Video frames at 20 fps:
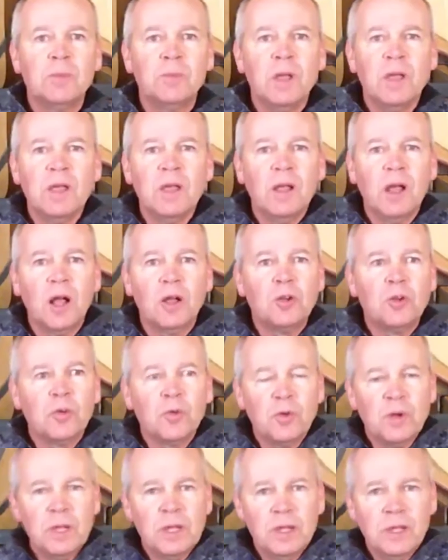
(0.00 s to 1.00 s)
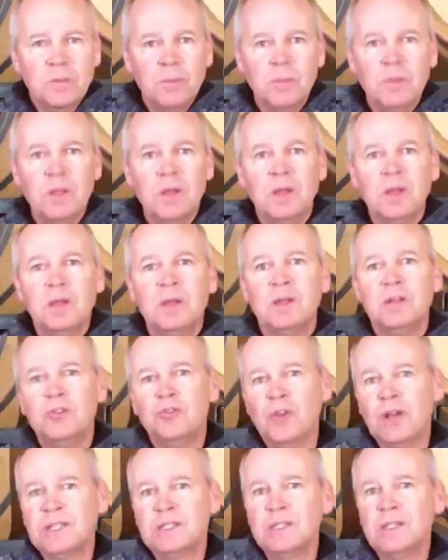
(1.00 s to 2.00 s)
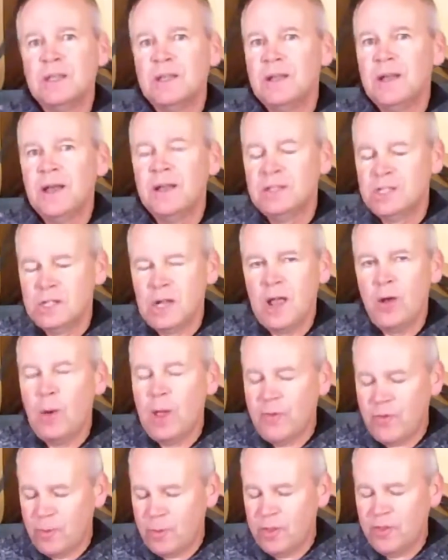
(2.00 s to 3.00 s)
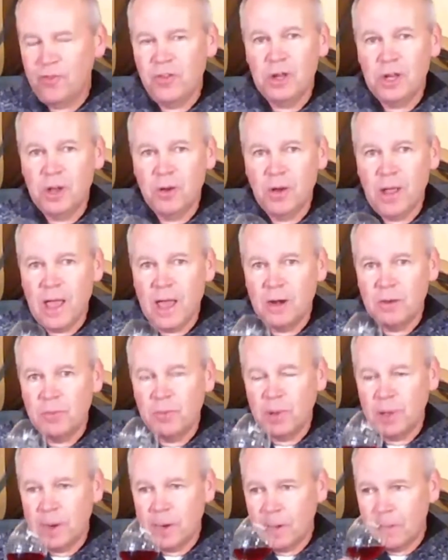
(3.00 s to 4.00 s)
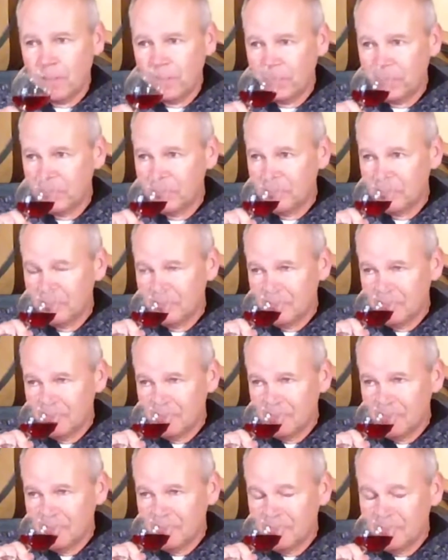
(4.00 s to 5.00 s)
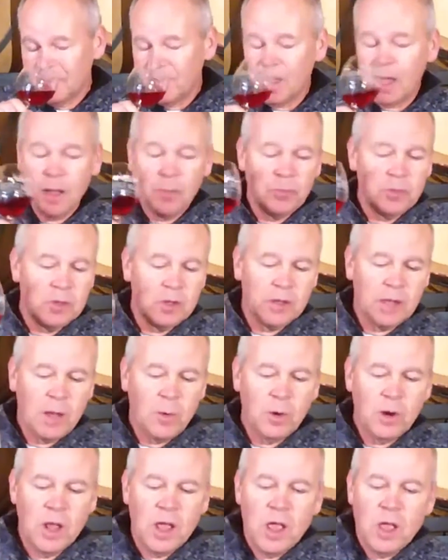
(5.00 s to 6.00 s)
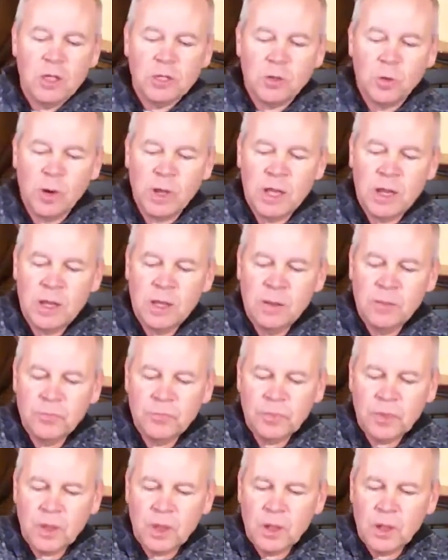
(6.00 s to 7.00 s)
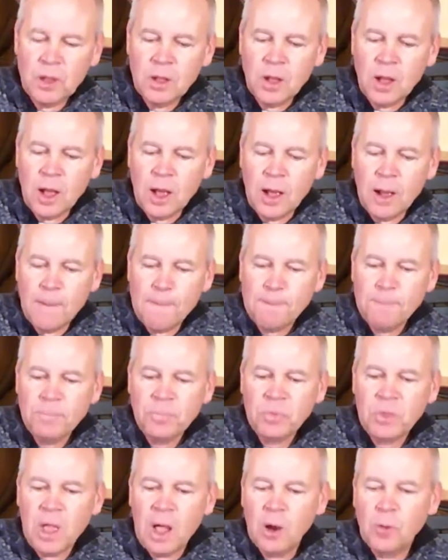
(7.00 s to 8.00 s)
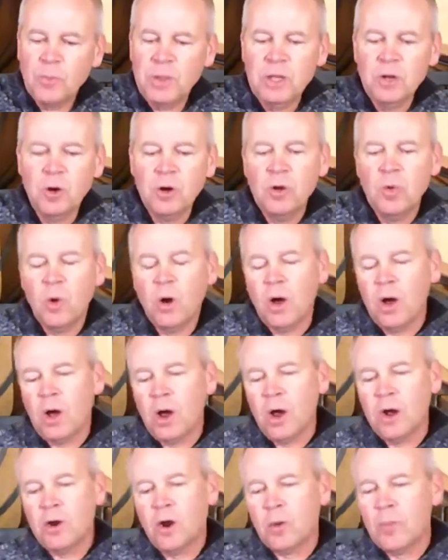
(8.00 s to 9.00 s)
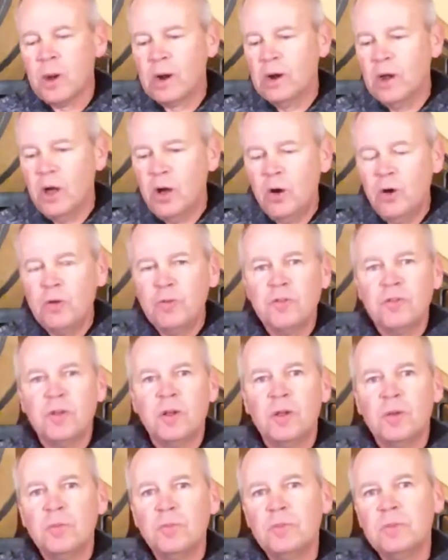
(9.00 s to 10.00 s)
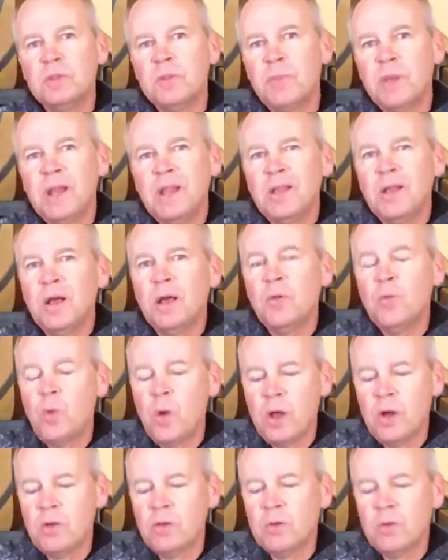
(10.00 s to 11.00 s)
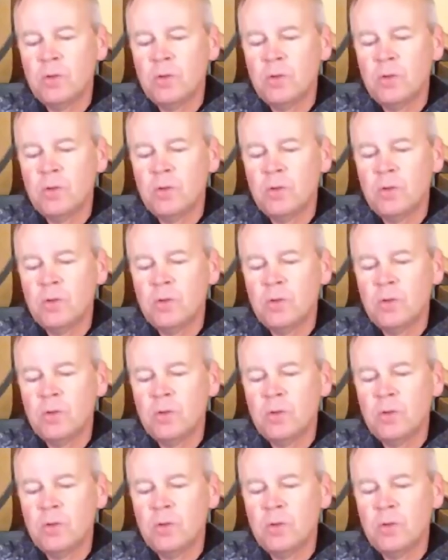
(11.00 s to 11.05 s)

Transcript: a cream dressing. I'd stay away from the vinaigrette, but yeah, so that one. So we're getting our Pinot Noir and our Merlot from, depending on where,